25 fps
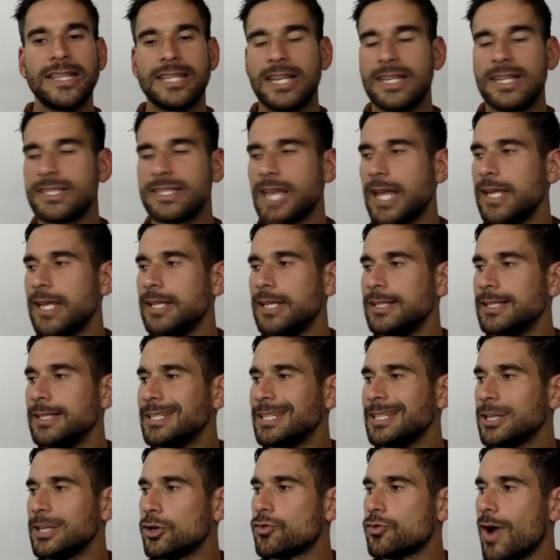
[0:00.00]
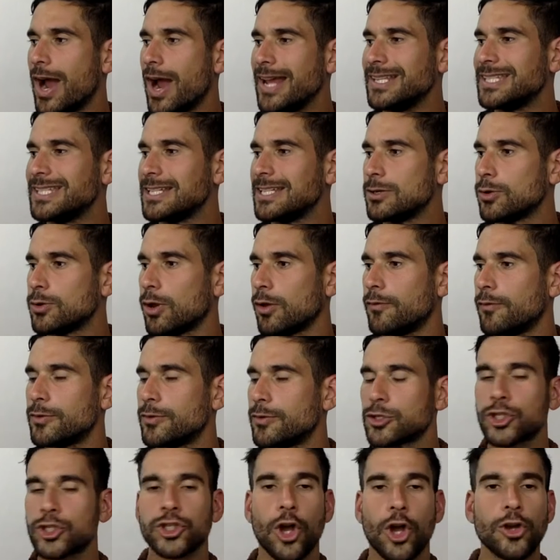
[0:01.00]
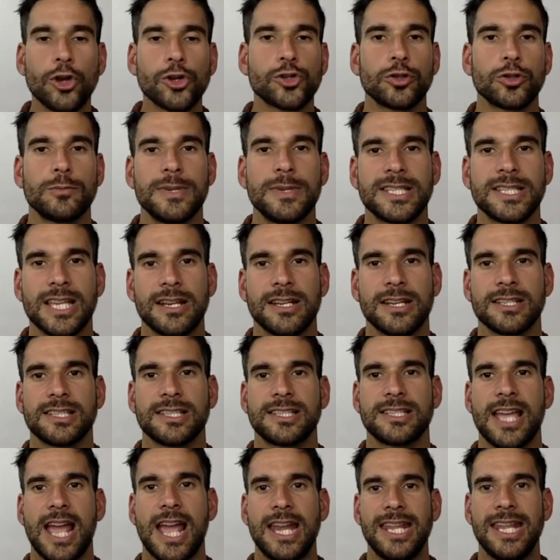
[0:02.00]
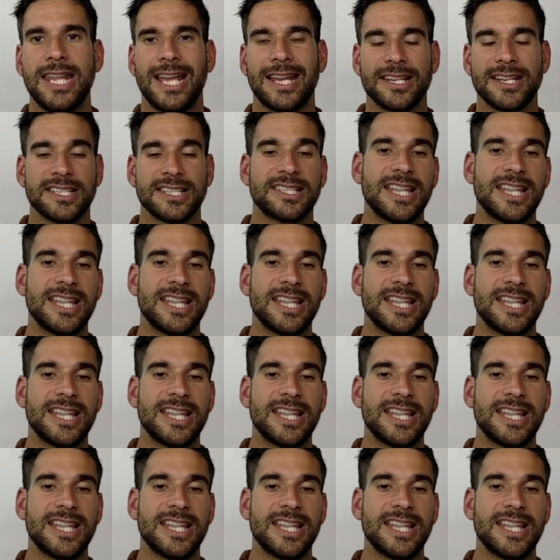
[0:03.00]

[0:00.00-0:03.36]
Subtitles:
There's a great deal of social misunderstanding,